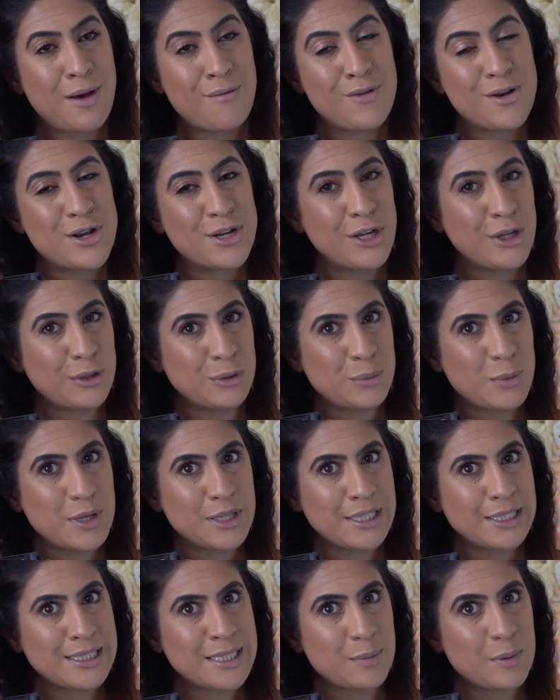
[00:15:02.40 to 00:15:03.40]
have another one
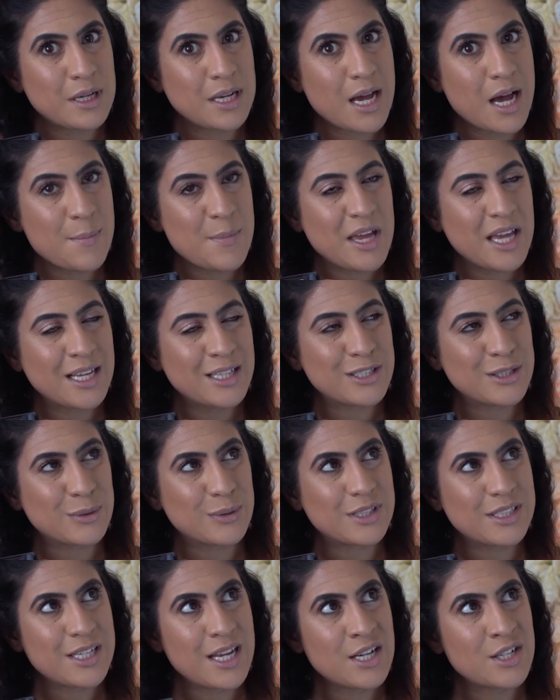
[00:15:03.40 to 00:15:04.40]
that's up and coming, so
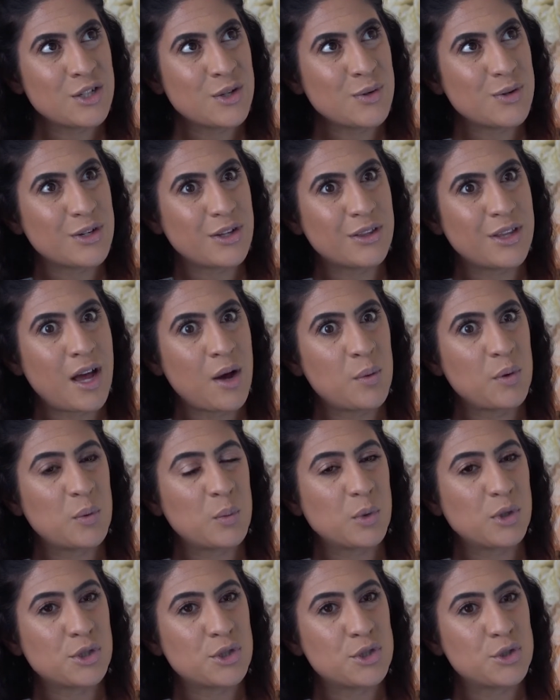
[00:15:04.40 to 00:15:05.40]
stay tuned on that one.
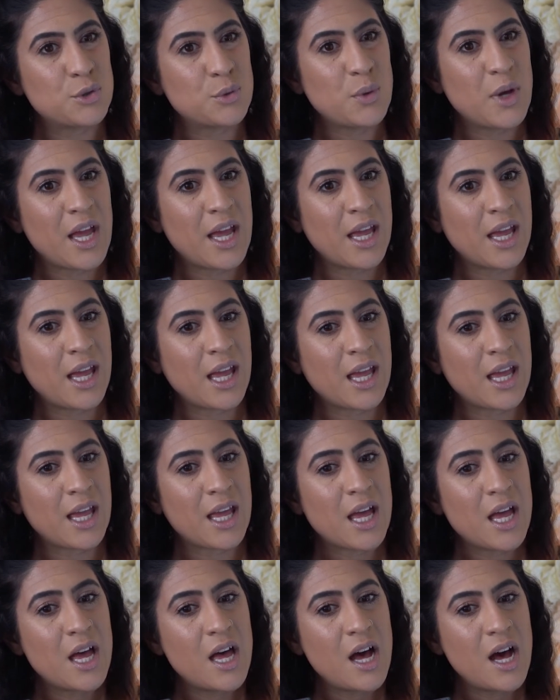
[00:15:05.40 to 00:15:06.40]
We'll do a
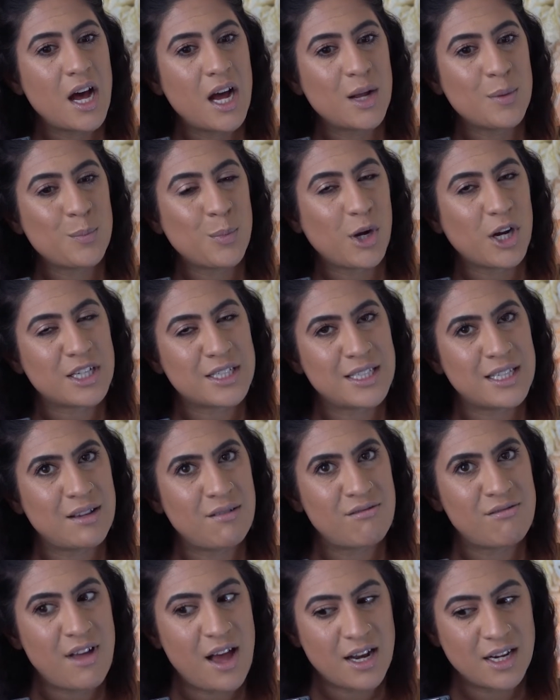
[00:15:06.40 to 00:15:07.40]
unboxing
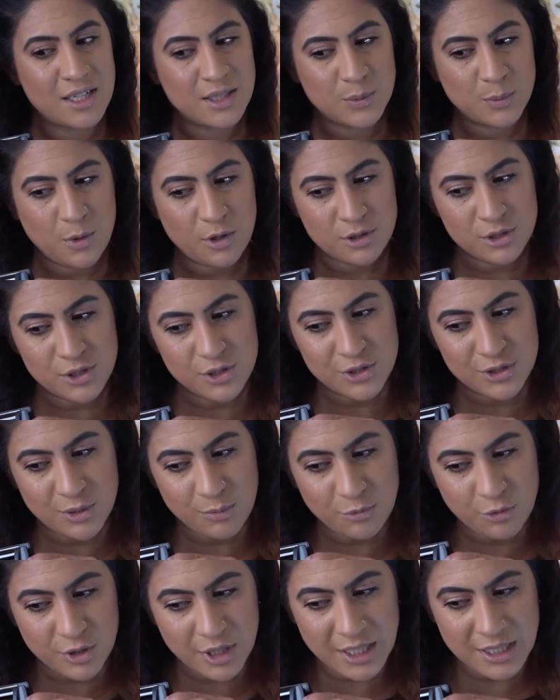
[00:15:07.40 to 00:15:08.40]
of that as well too, so
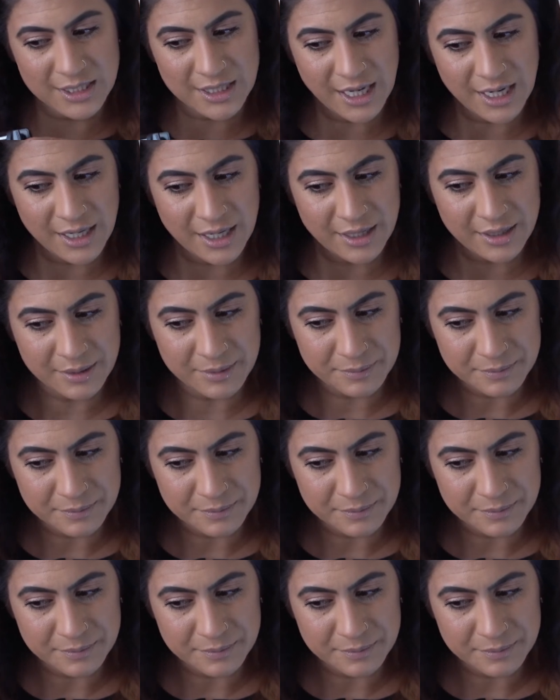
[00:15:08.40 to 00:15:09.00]
I'm really excited.